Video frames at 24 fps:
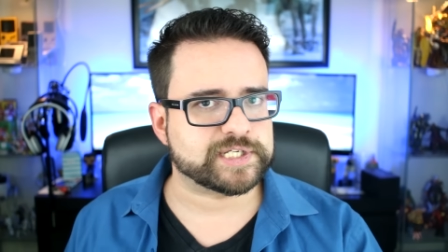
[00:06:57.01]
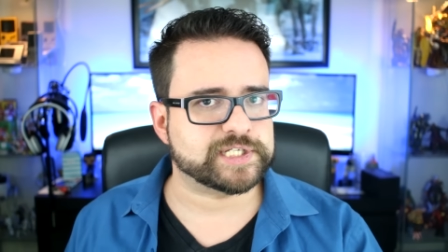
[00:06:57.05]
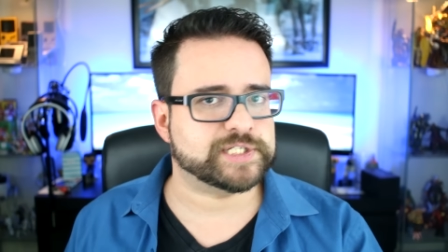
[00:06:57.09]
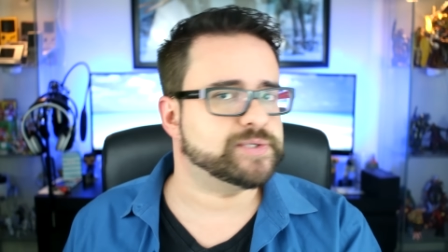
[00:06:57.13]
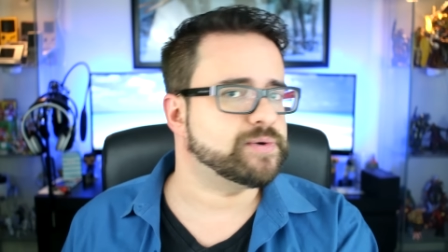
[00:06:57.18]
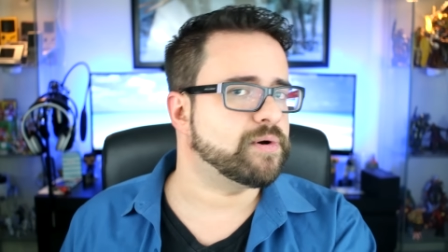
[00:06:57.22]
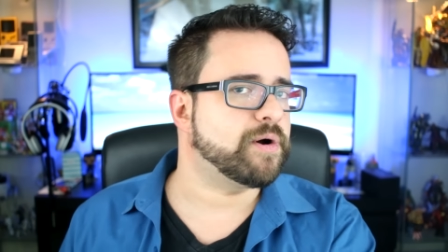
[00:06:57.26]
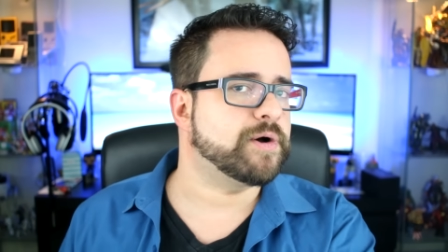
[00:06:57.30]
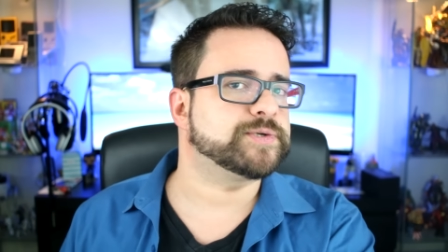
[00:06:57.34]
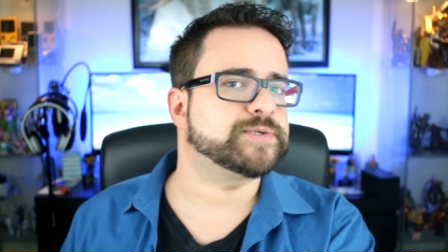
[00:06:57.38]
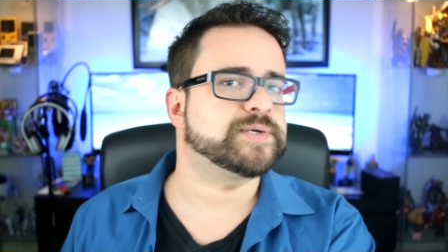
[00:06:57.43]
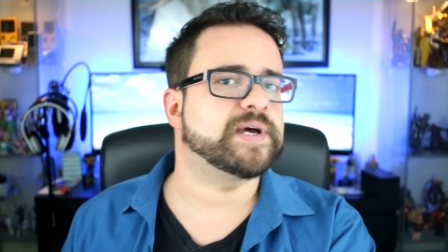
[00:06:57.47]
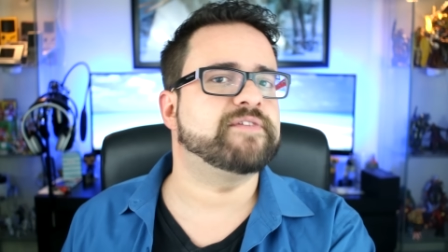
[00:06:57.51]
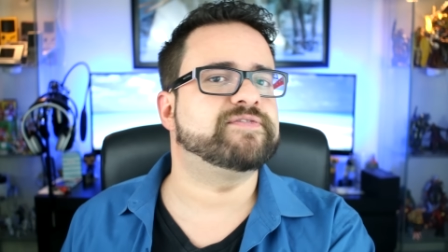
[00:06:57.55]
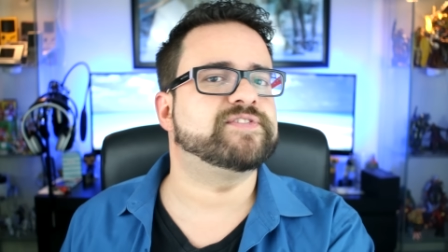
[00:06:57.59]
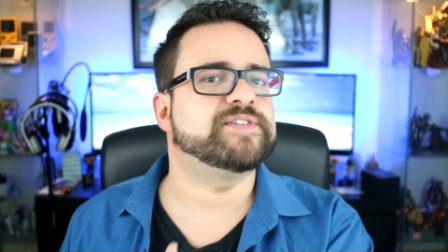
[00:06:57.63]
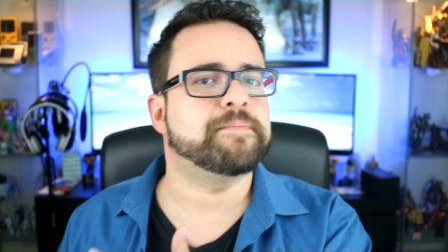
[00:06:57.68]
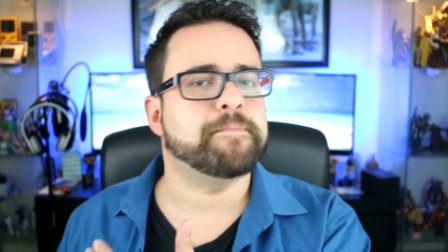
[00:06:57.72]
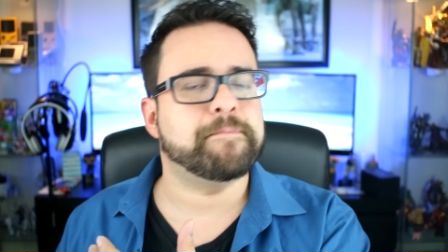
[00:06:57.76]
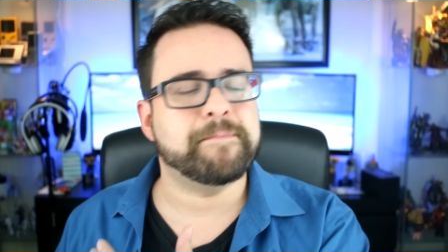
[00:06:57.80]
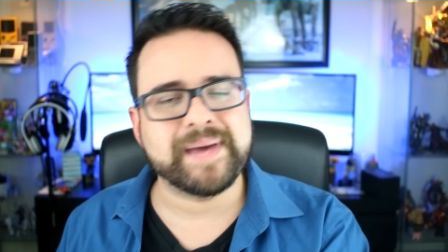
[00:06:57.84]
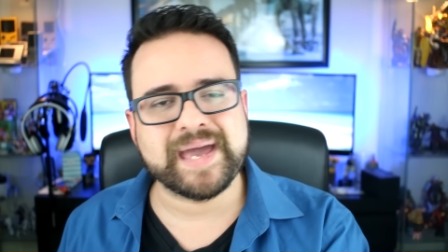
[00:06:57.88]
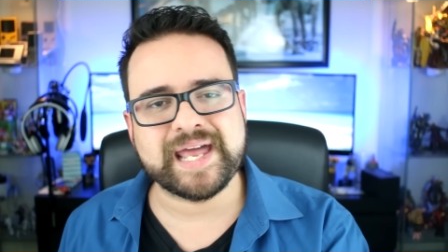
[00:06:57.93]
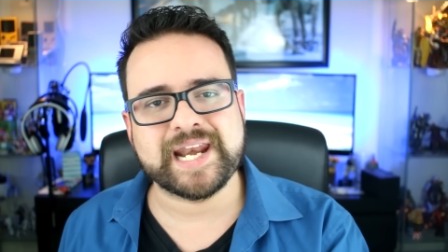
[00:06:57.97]
you also have to
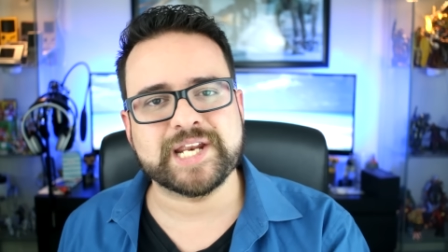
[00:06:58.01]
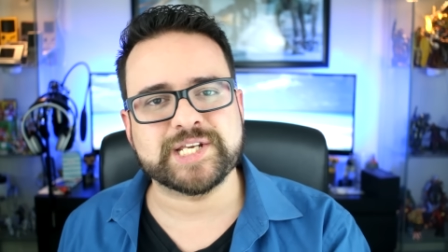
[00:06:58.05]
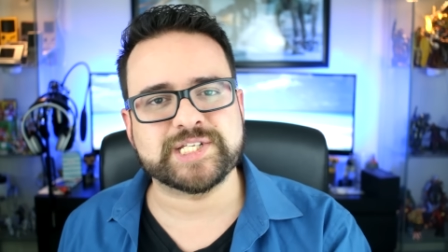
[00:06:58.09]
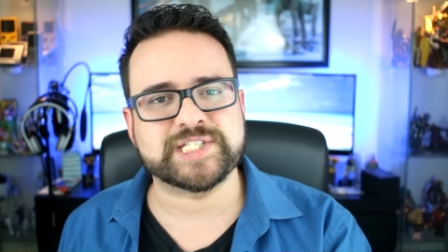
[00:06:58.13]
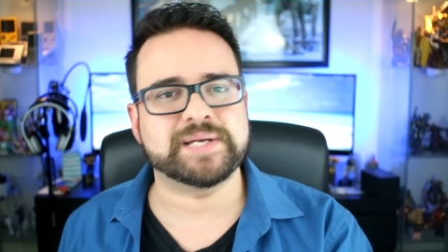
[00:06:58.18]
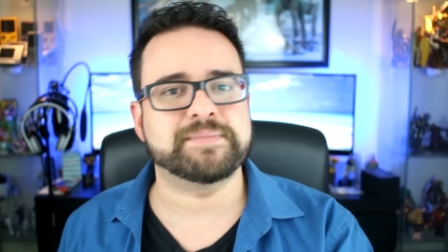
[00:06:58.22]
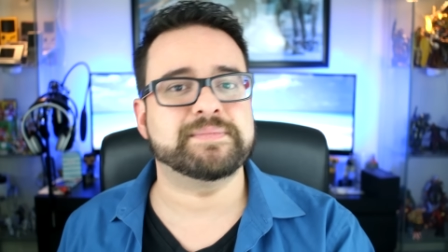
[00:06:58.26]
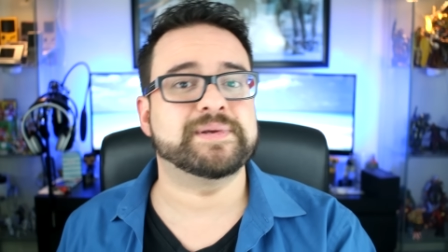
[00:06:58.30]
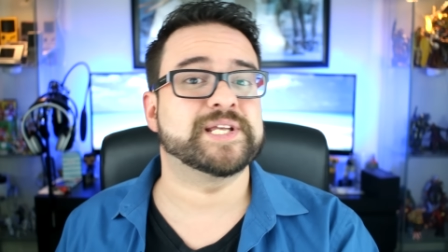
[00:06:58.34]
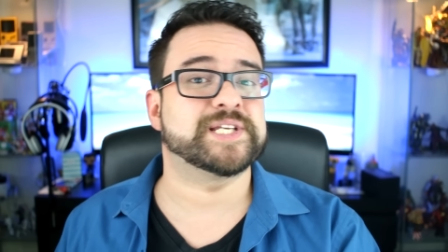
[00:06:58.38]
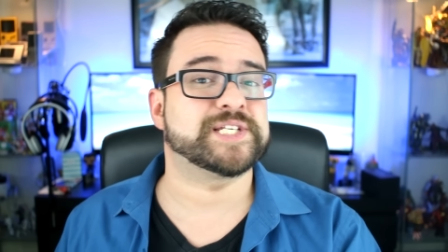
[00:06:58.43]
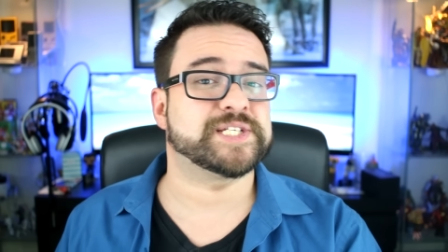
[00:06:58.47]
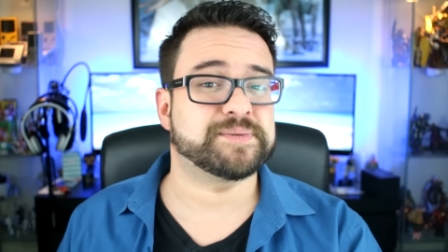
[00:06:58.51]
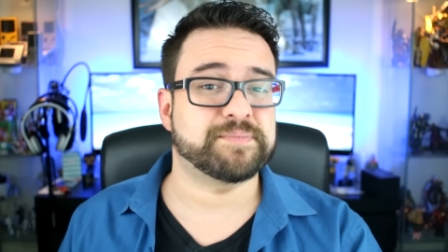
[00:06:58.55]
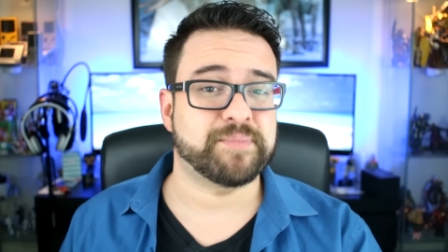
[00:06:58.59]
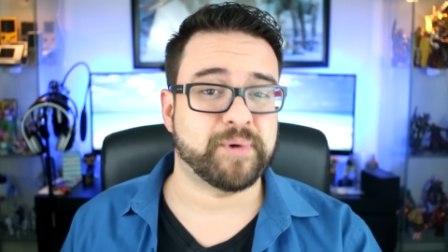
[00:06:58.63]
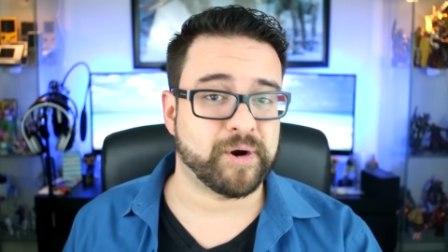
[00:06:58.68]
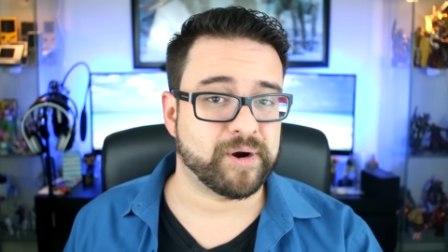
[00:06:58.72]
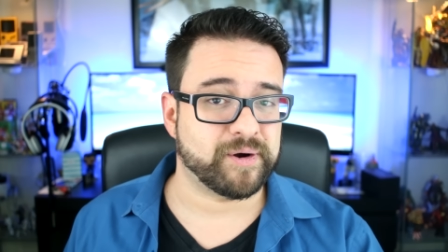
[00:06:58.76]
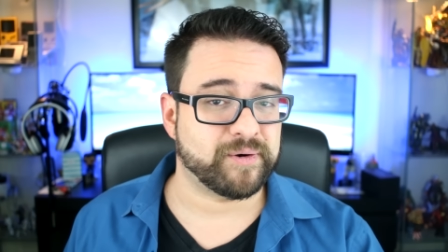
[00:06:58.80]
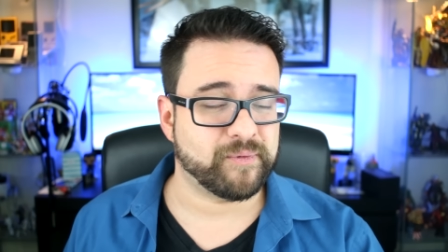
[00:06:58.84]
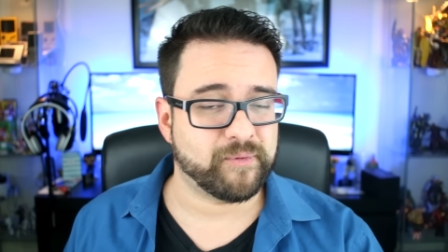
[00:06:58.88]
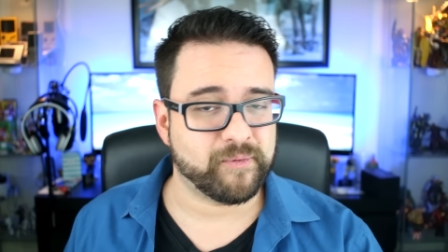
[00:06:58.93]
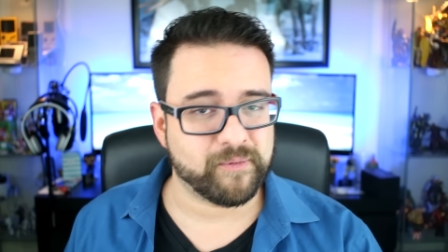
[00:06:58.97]
manage them in a
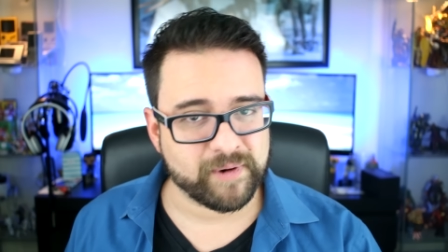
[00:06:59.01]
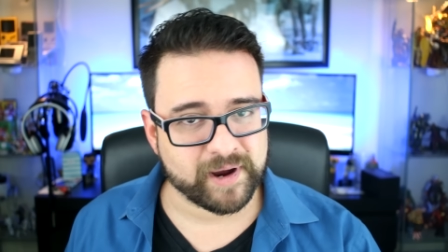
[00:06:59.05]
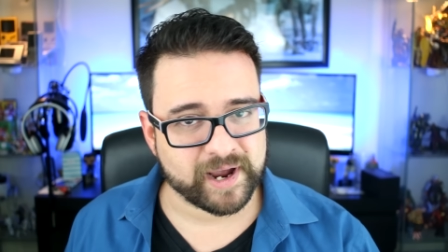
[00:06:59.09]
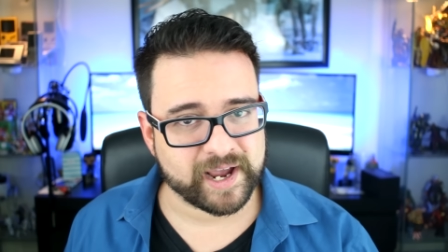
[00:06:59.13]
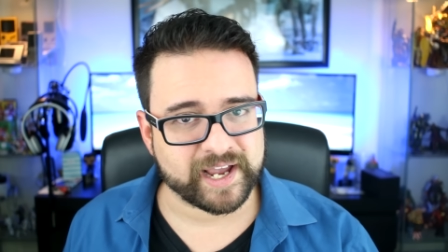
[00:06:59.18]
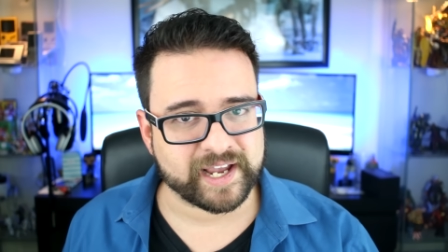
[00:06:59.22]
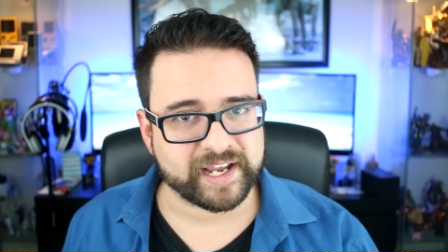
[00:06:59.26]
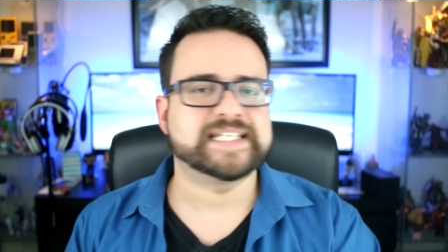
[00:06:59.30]
smart way.